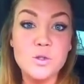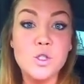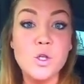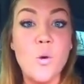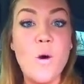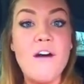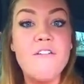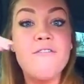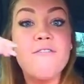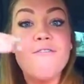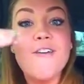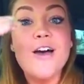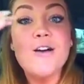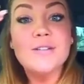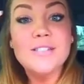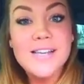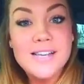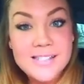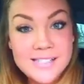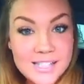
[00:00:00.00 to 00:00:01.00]
So I
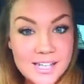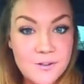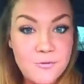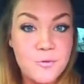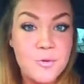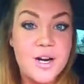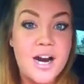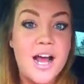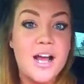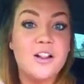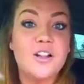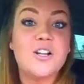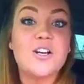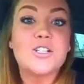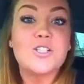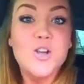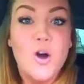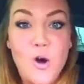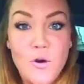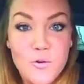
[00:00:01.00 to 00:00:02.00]
felt as if when I
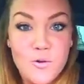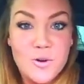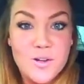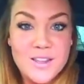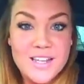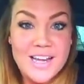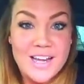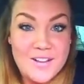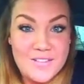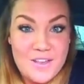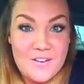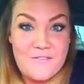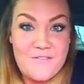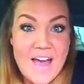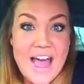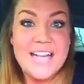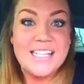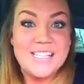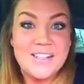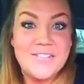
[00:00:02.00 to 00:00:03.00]
looked over the
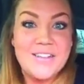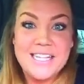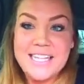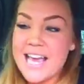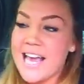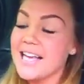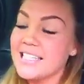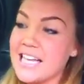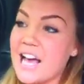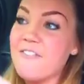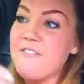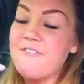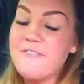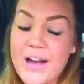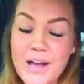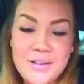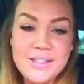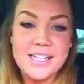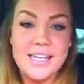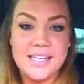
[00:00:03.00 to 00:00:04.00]
facts of the case, I
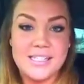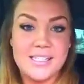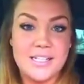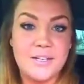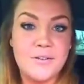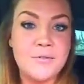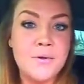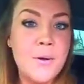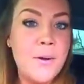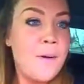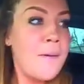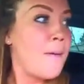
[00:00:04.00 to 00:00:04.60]
felt as if